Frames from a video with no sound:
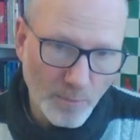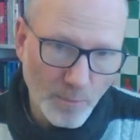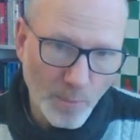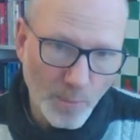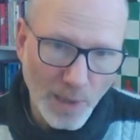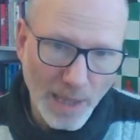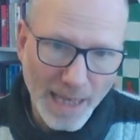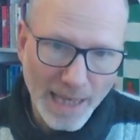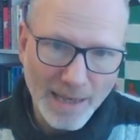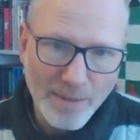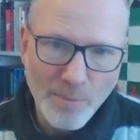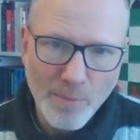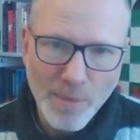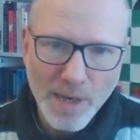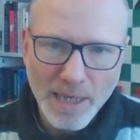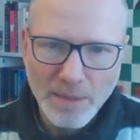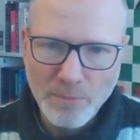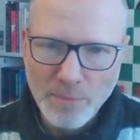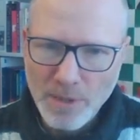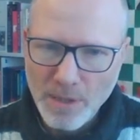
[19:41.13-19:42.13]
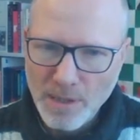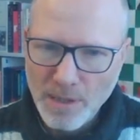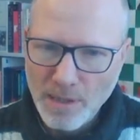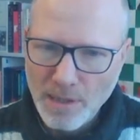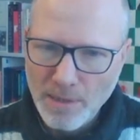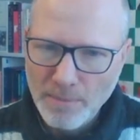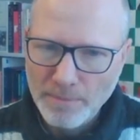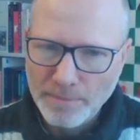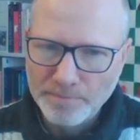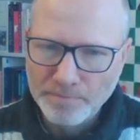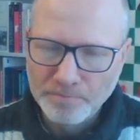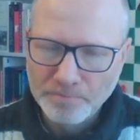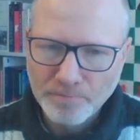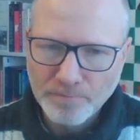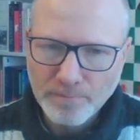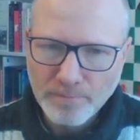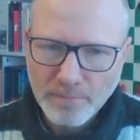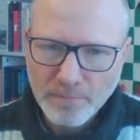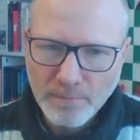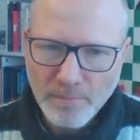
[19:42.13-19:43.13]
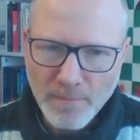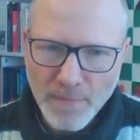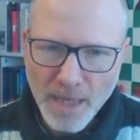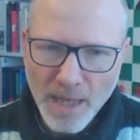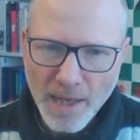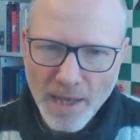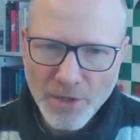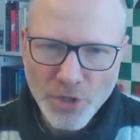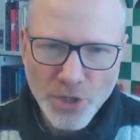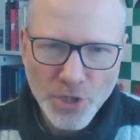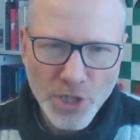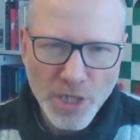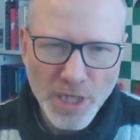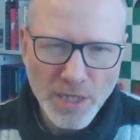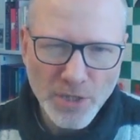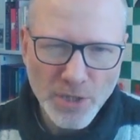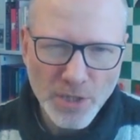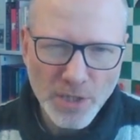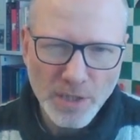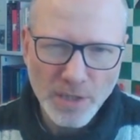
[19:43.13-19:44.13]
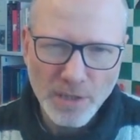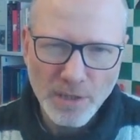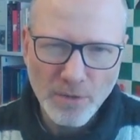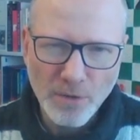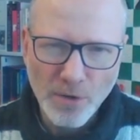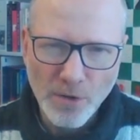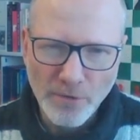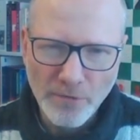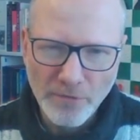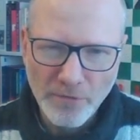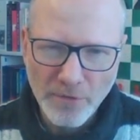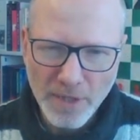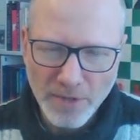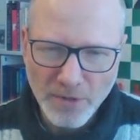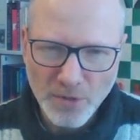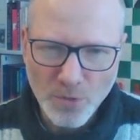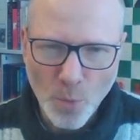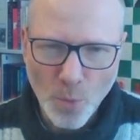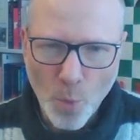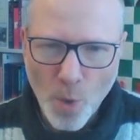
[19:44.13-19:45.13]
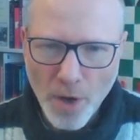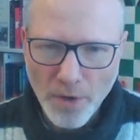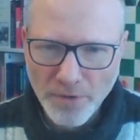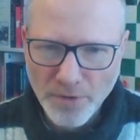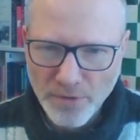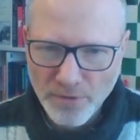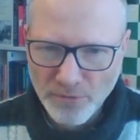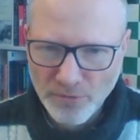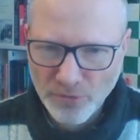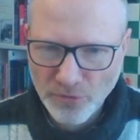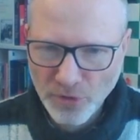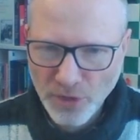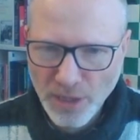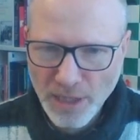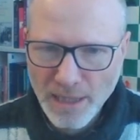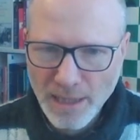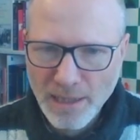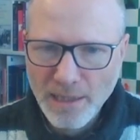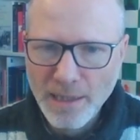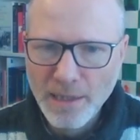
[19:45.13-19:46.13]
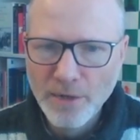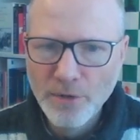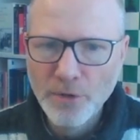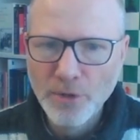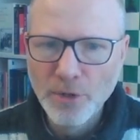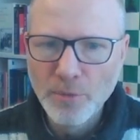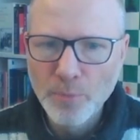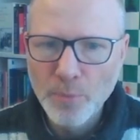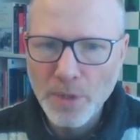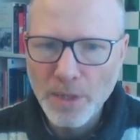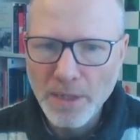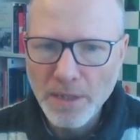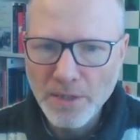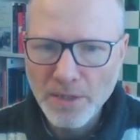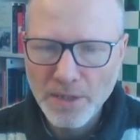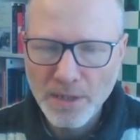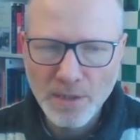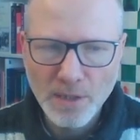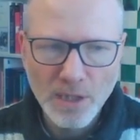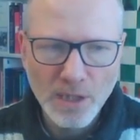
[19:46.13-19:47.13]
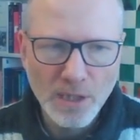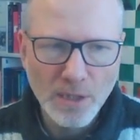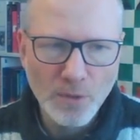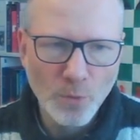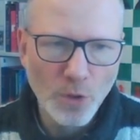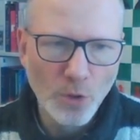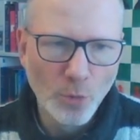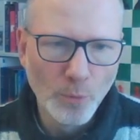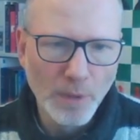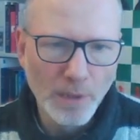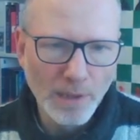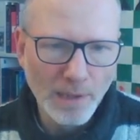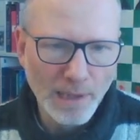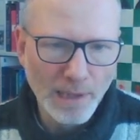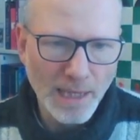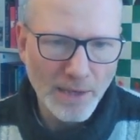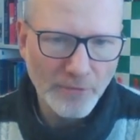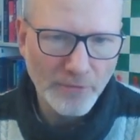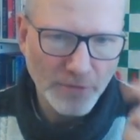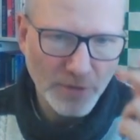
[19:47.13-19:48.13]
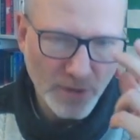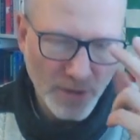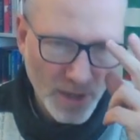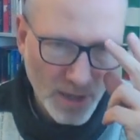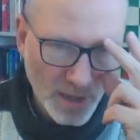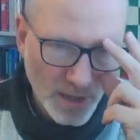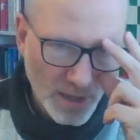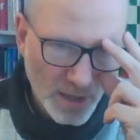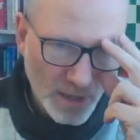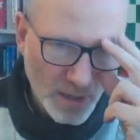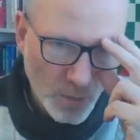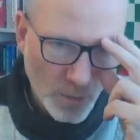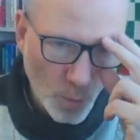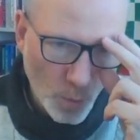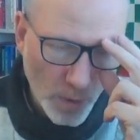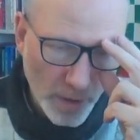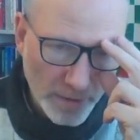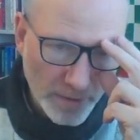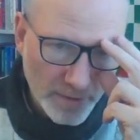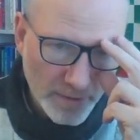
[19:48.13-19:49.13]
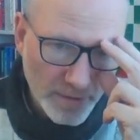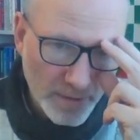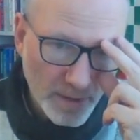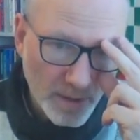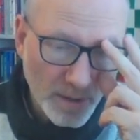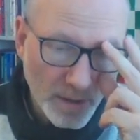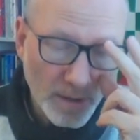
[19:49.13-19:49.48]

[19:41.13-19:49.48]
black might be exchanging off his one really good piece, and he will be left with